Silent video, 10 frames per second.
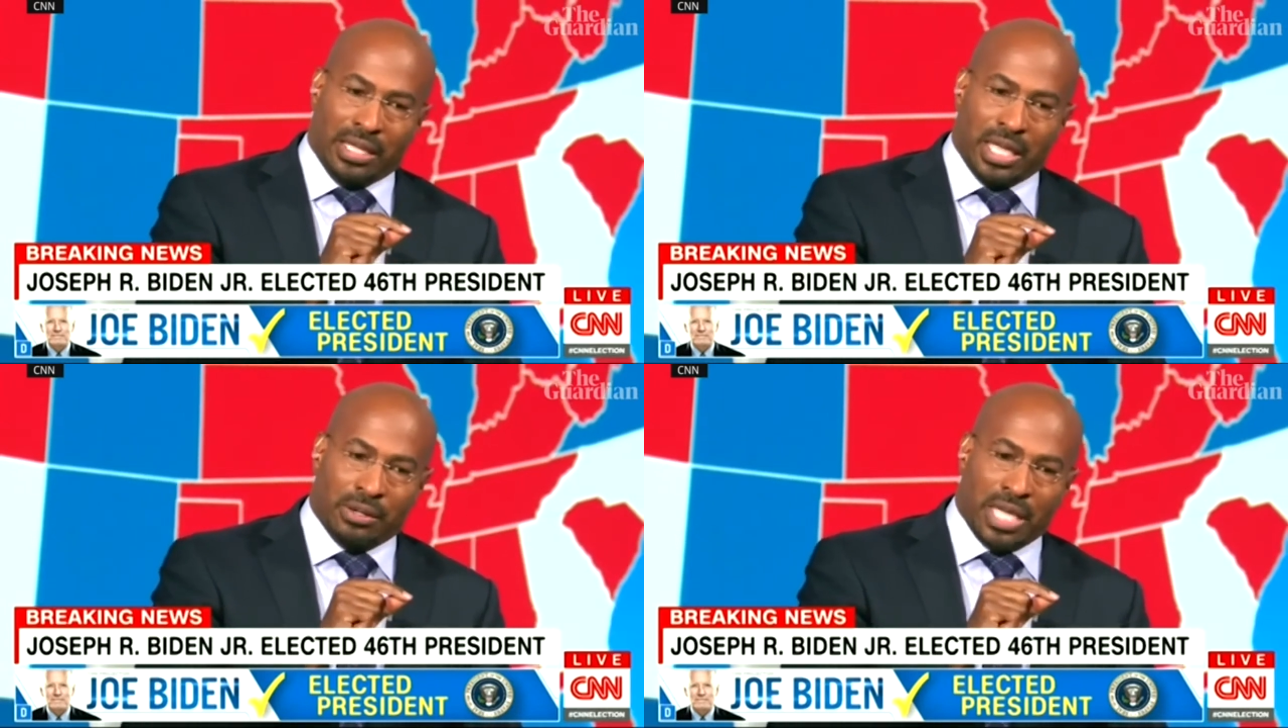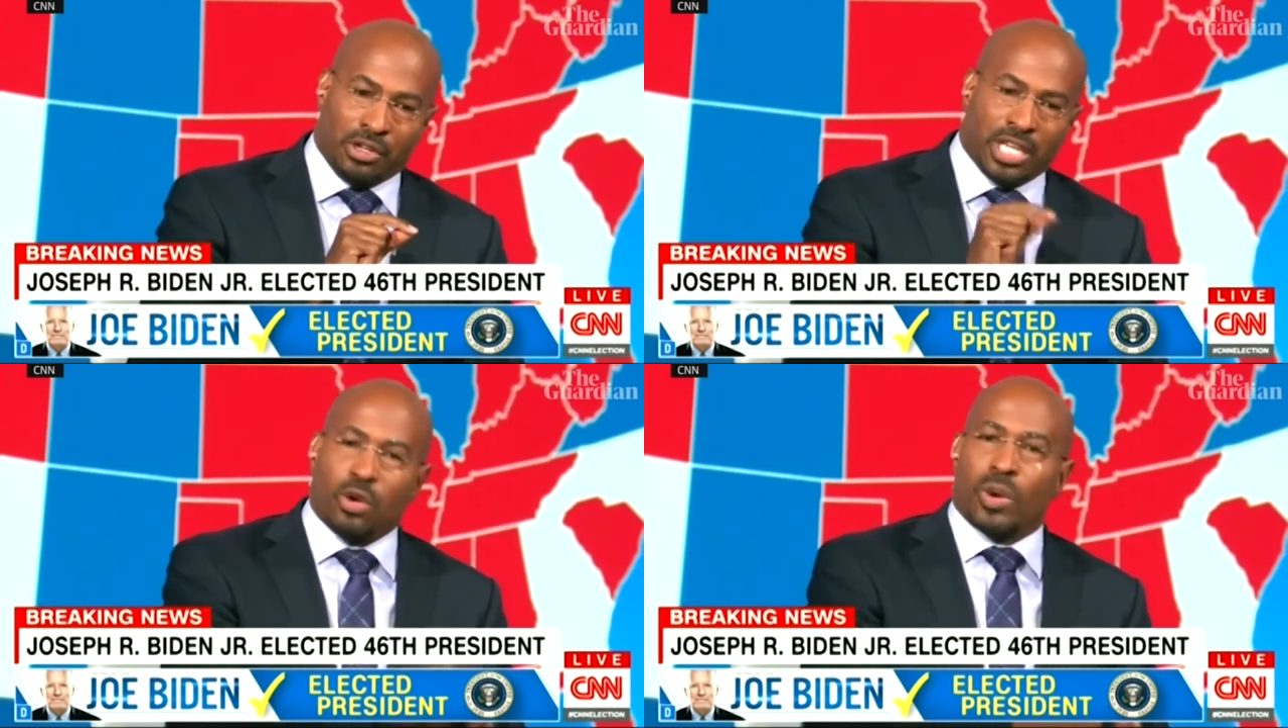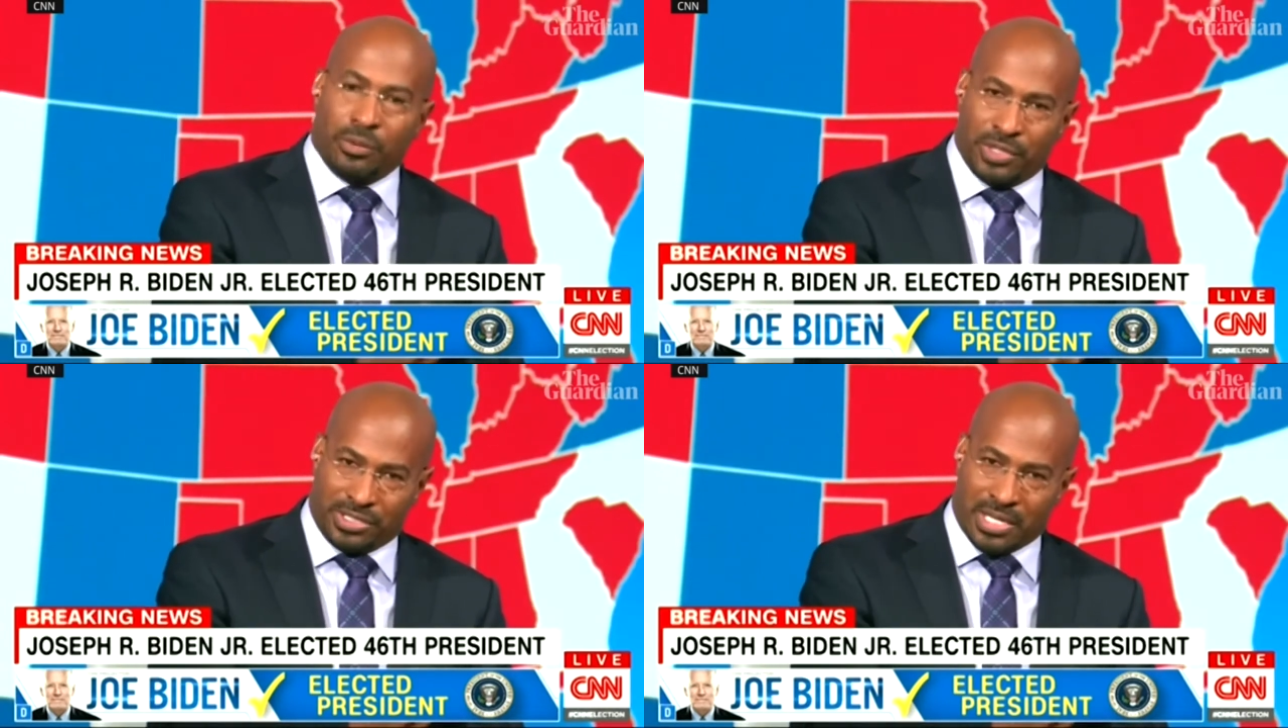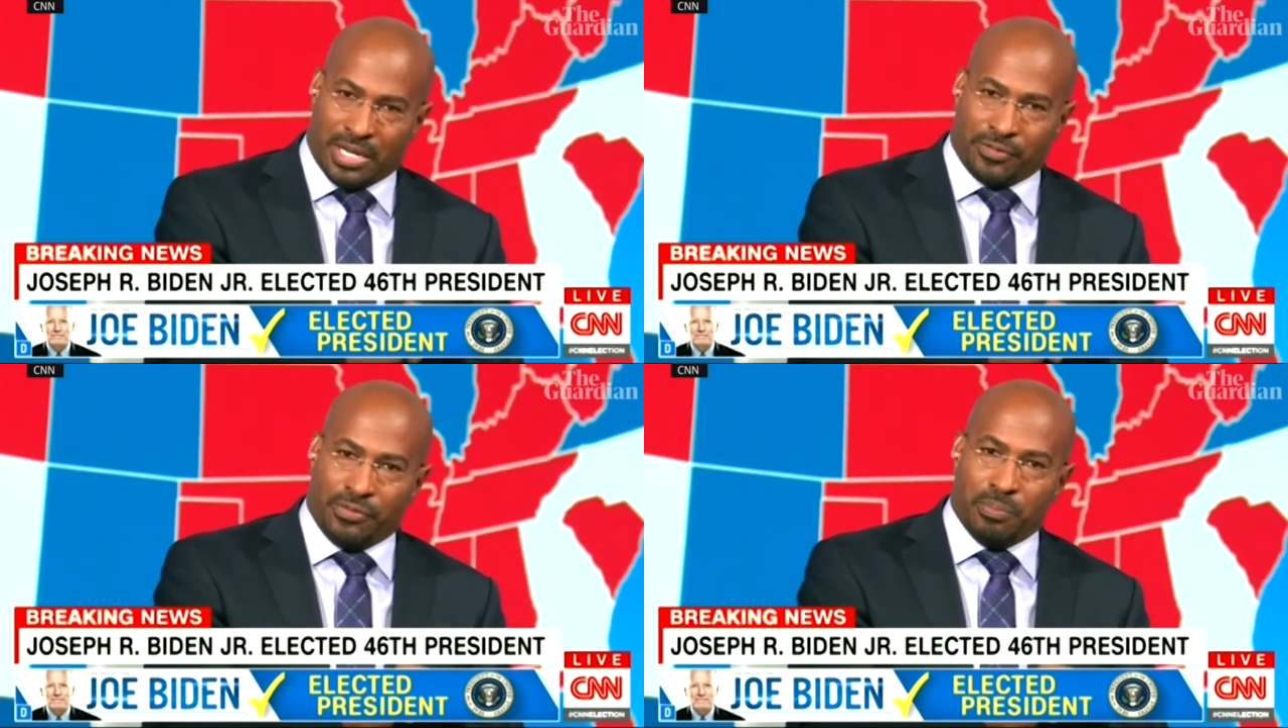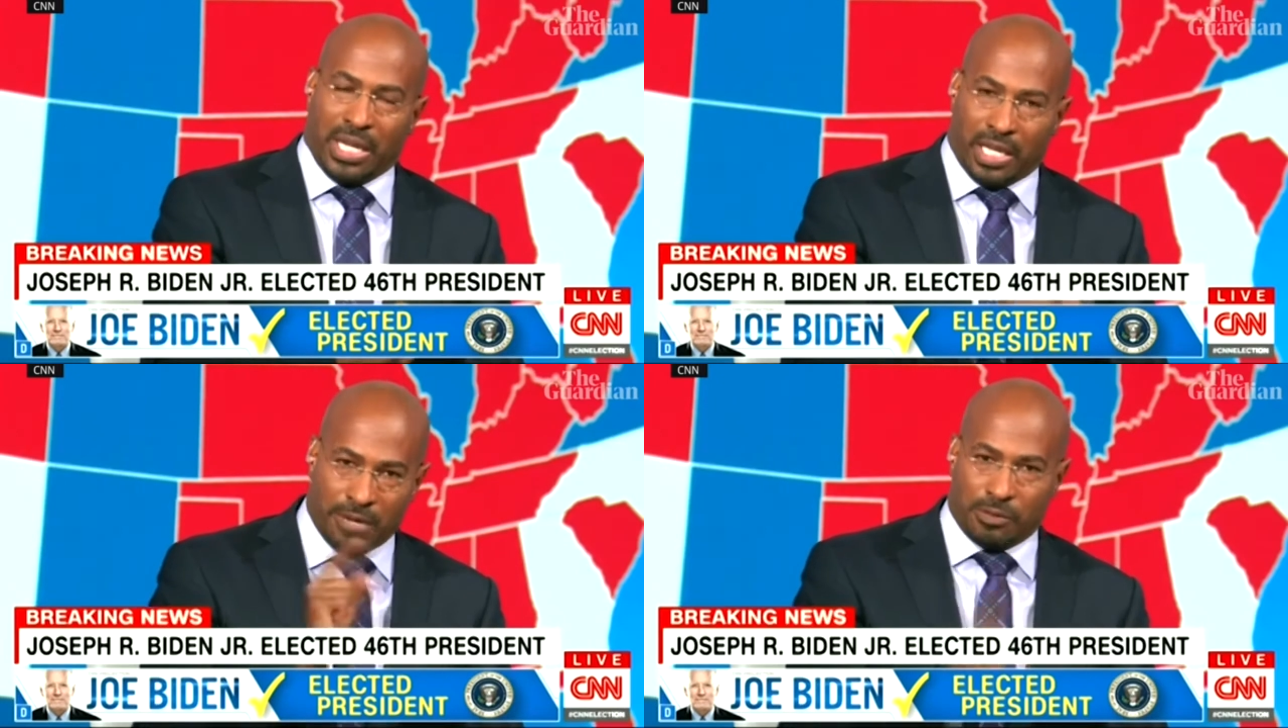and, and get away with stuff, but
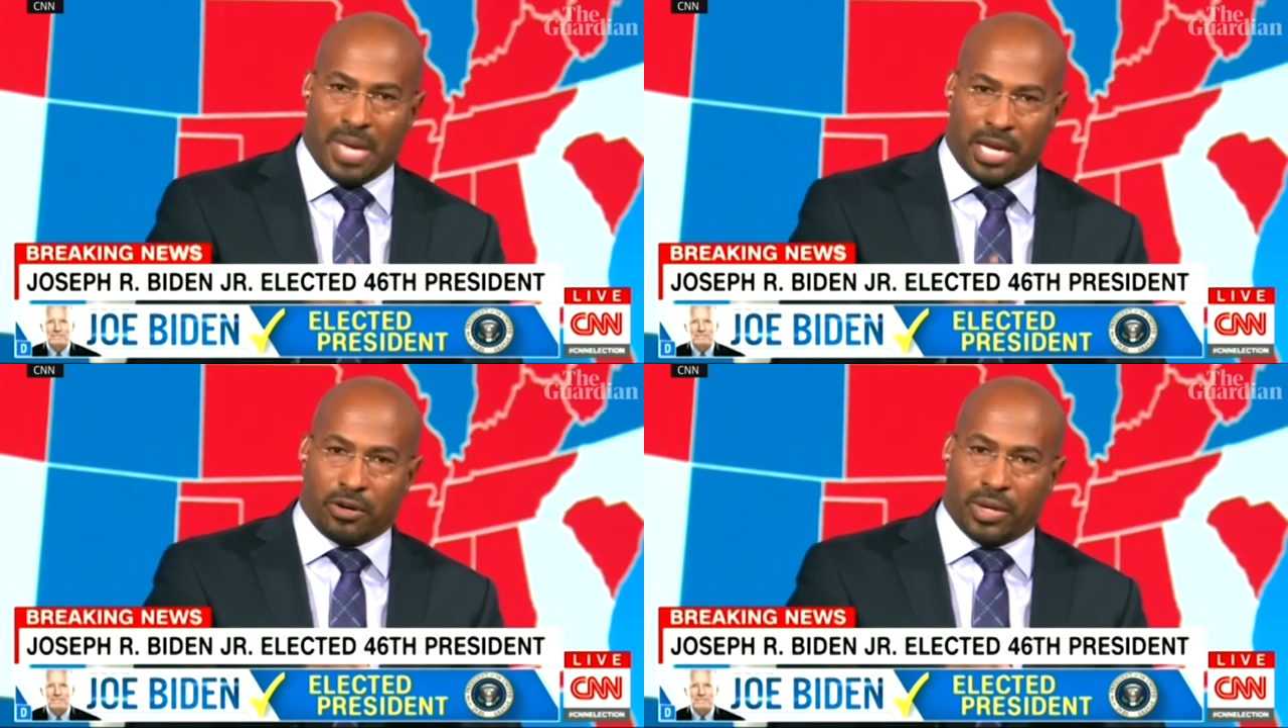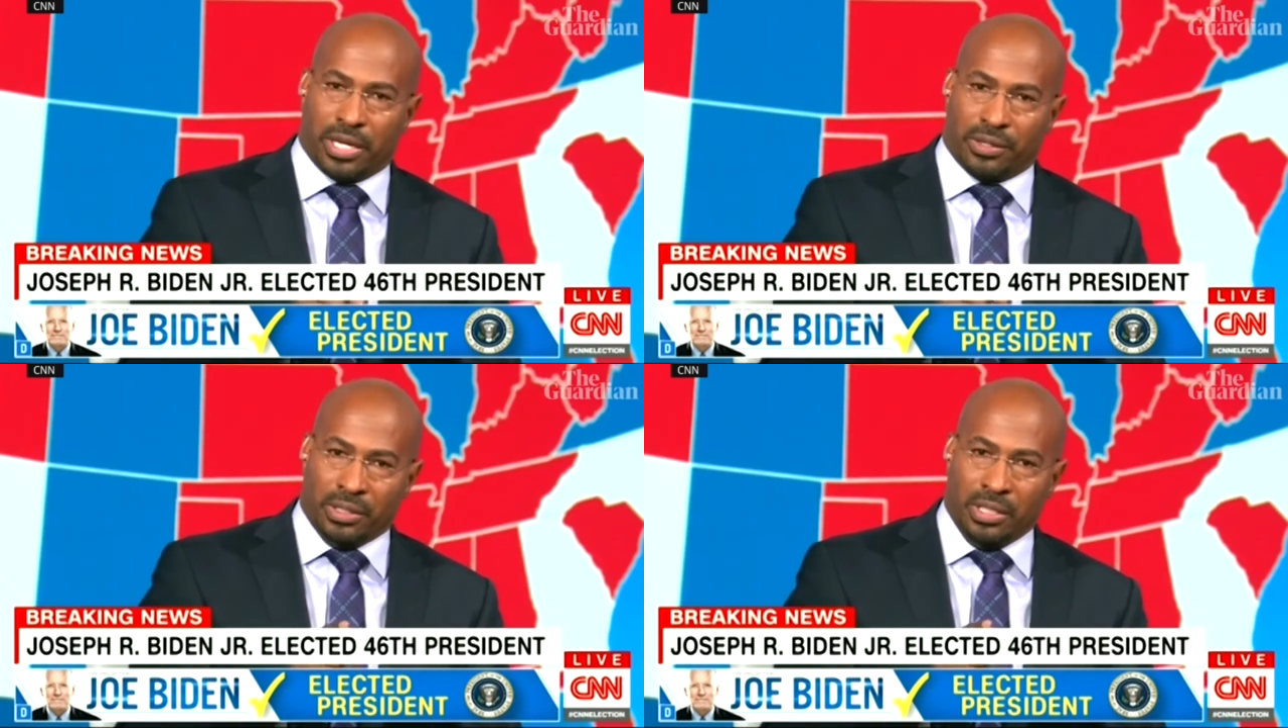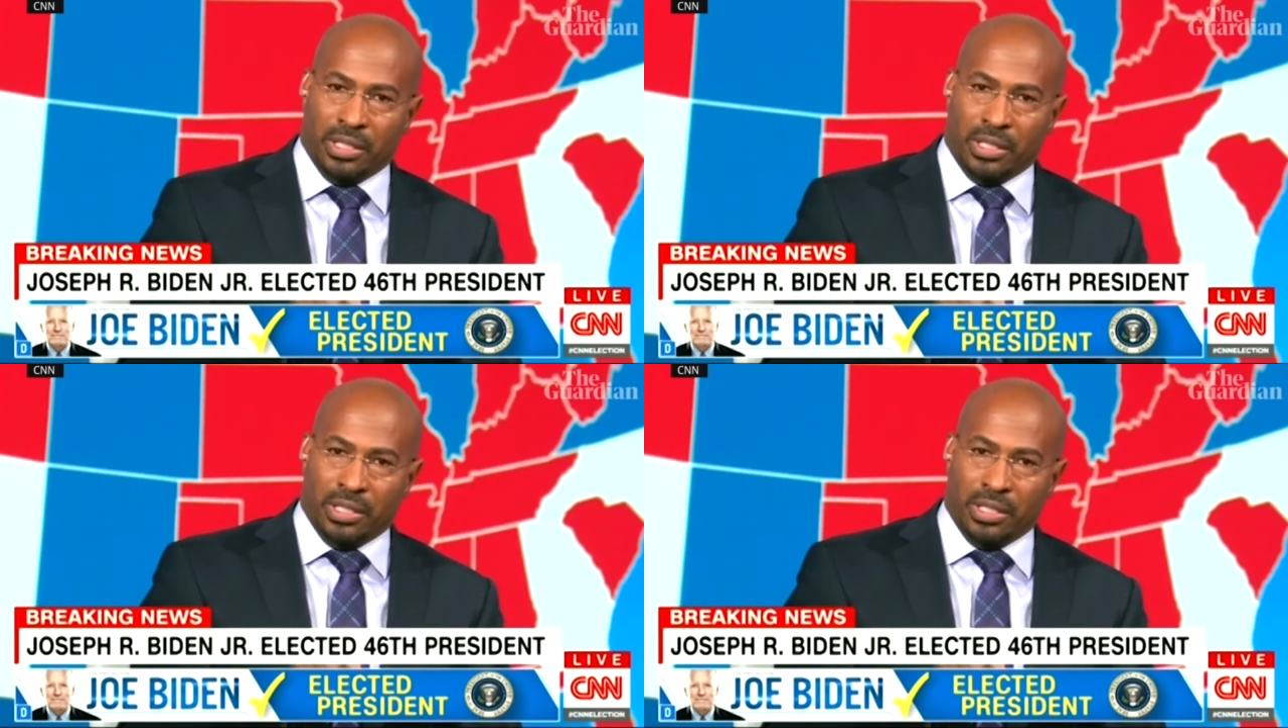it comes back around.